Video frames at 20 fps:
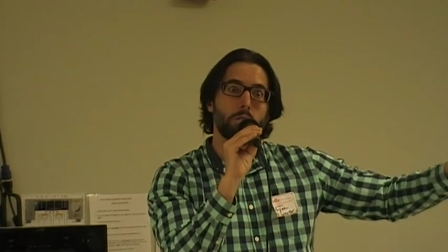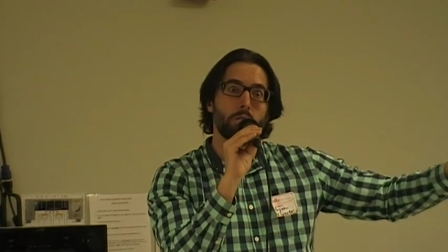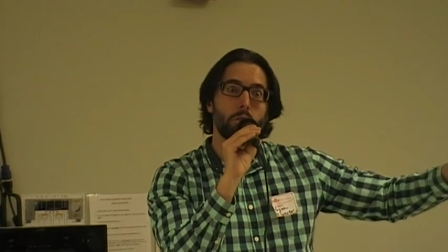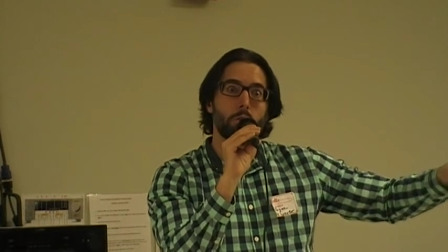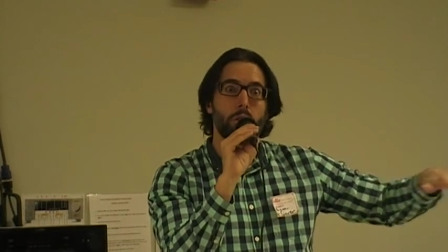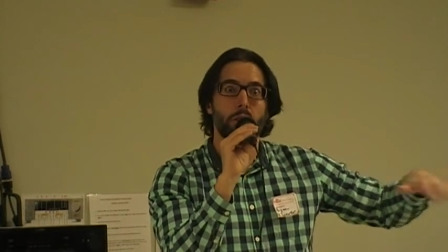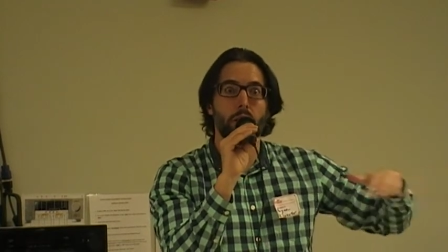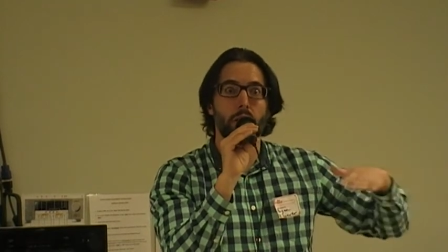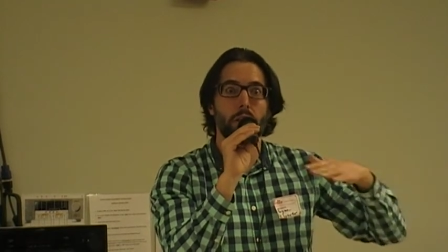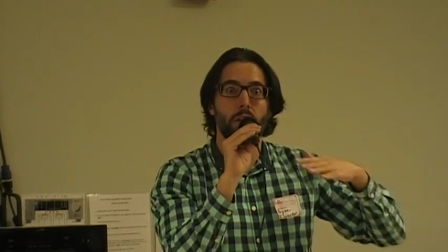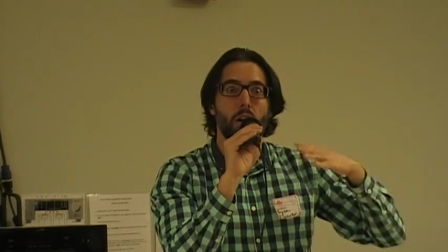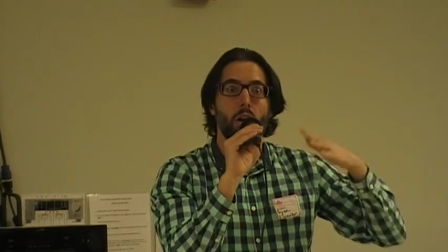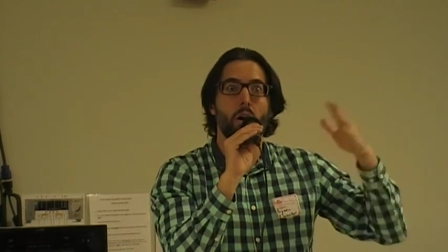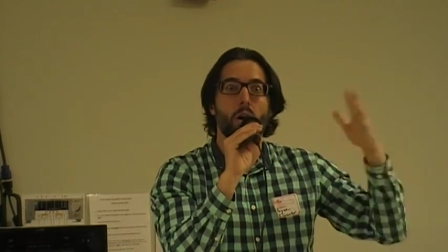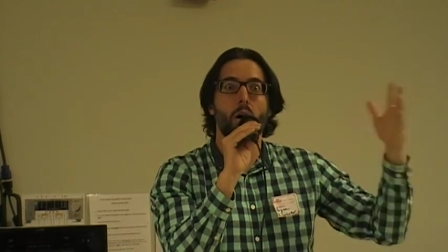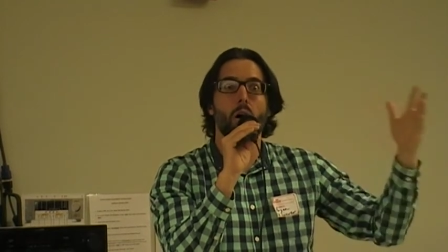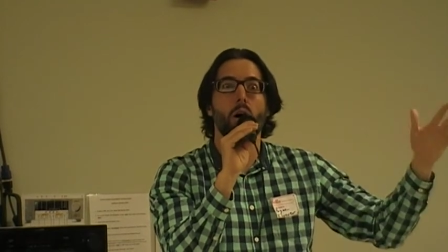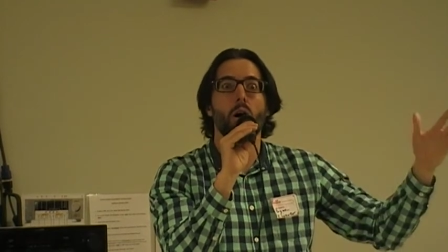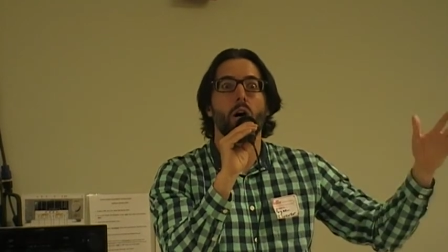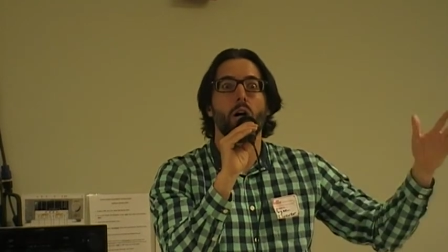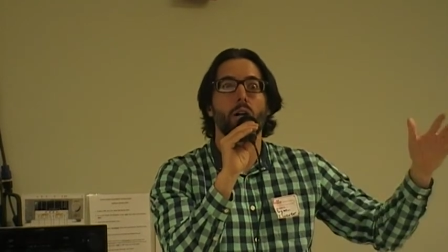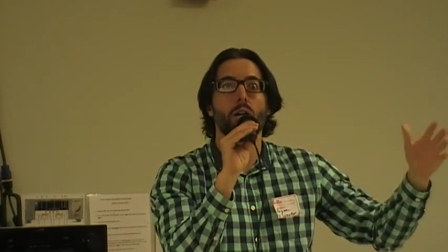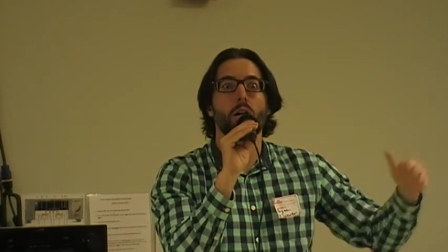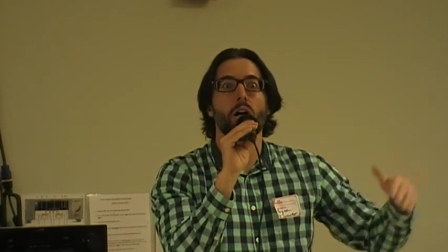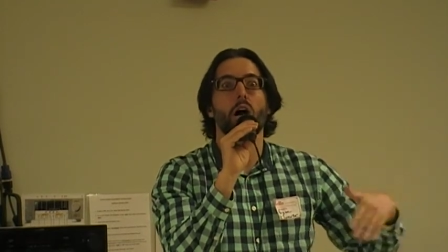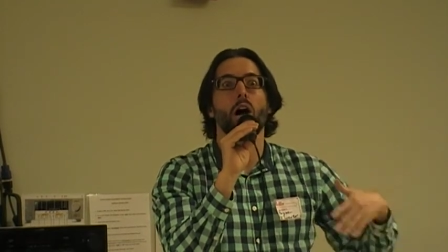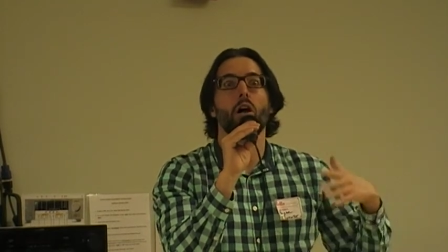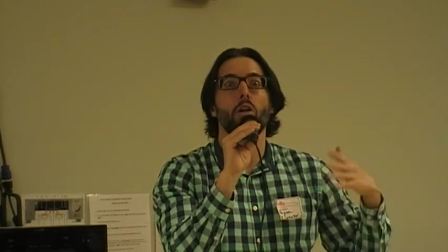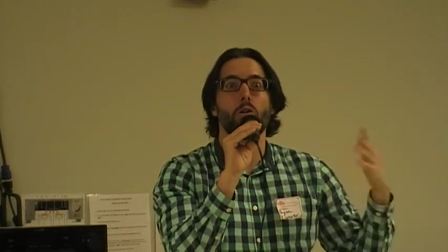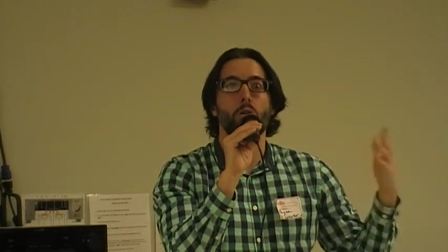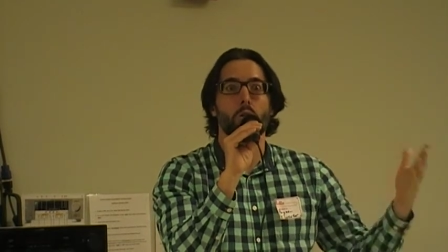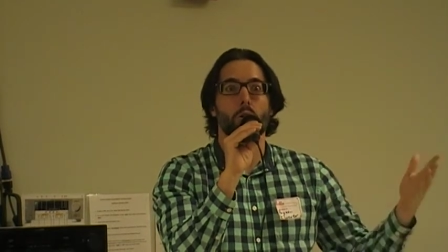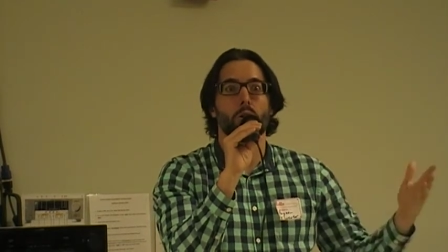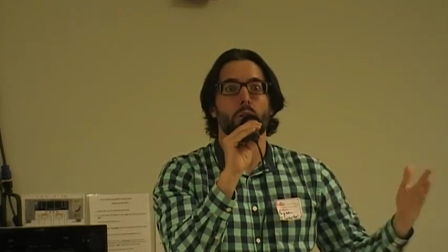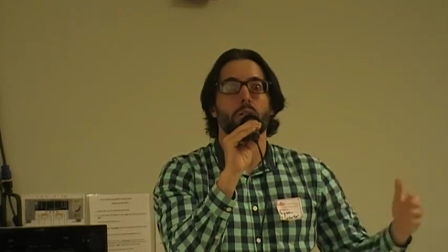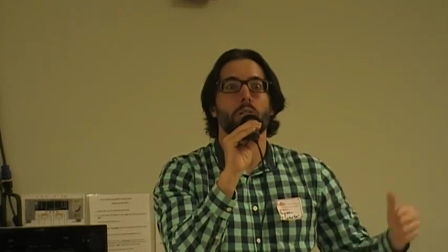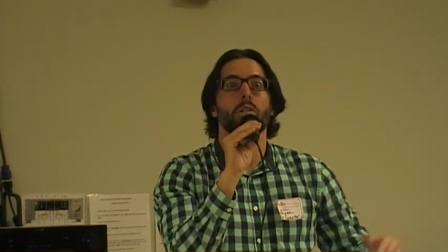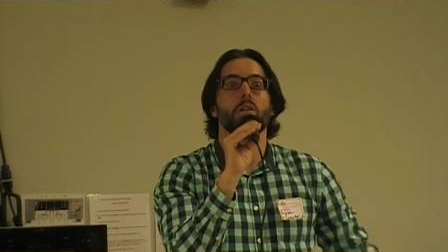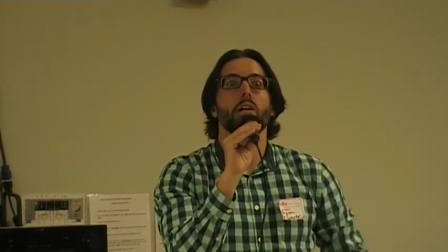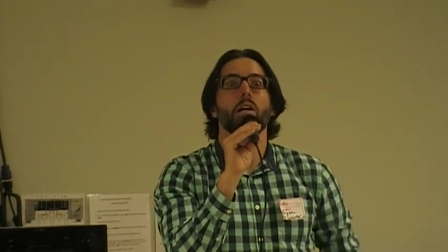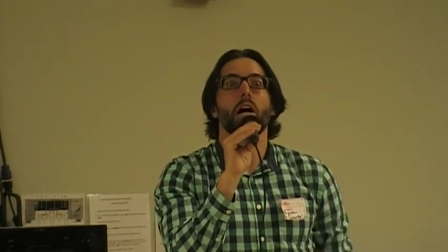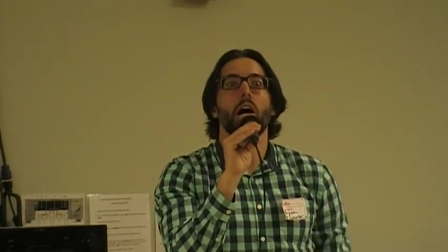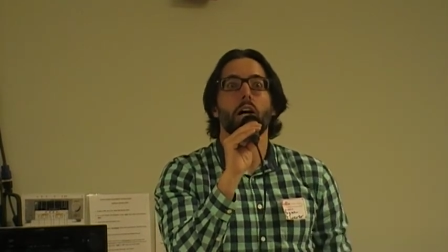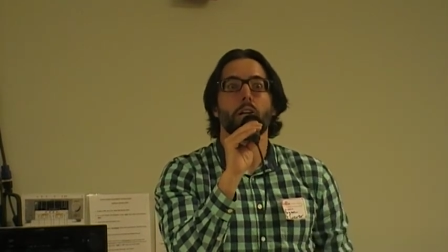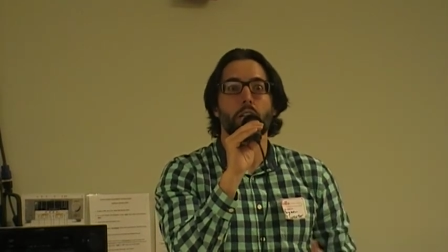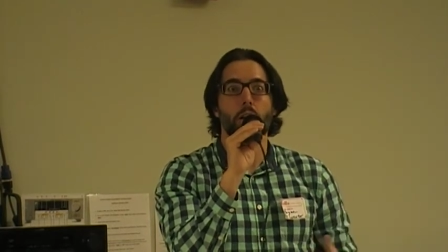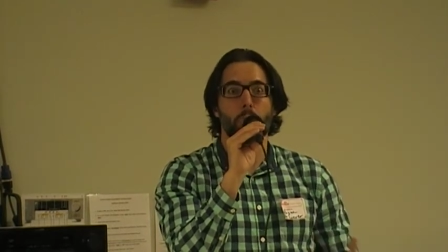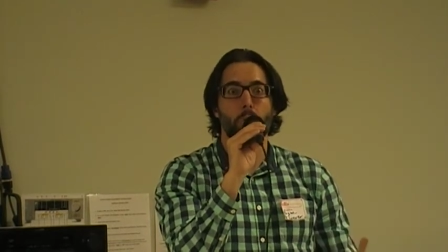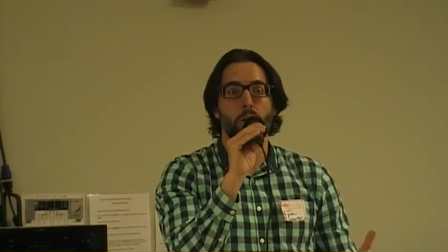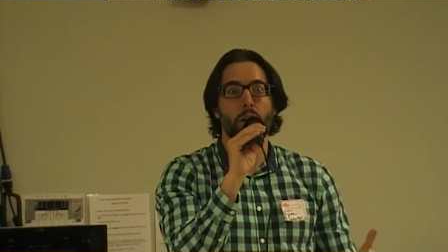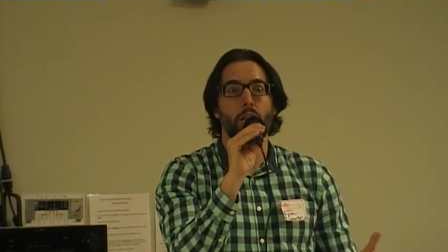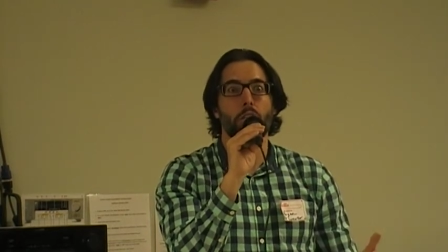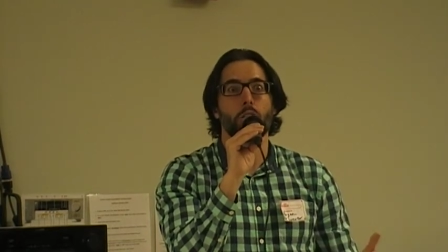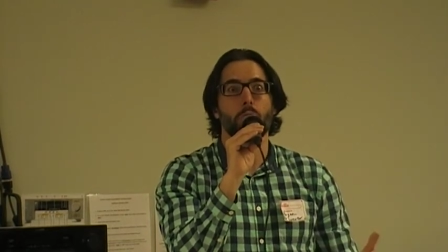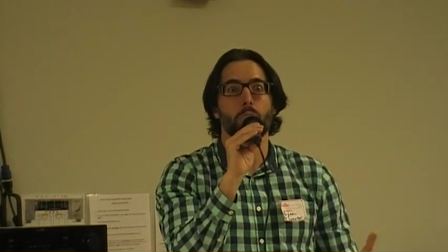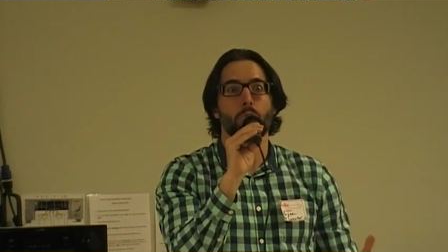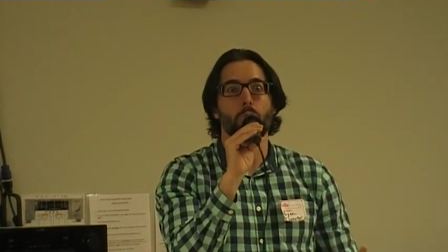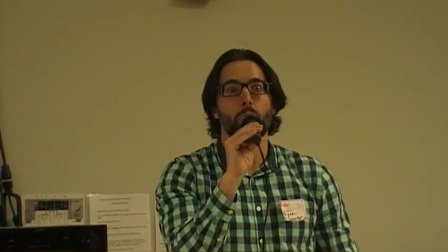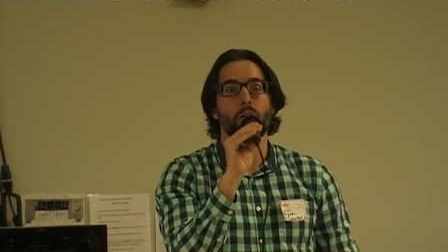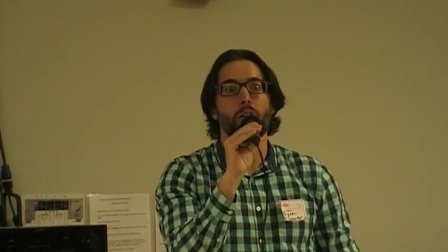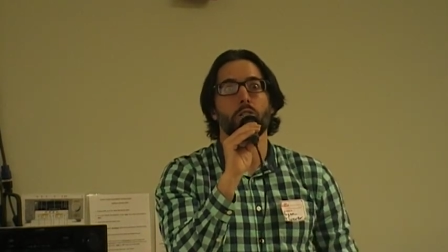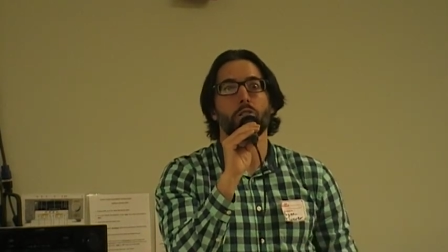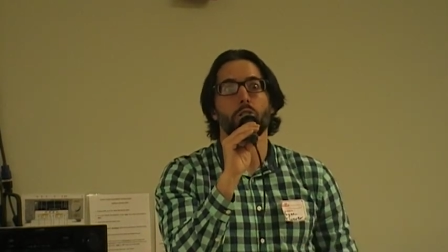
You can get that all under a depredation permit.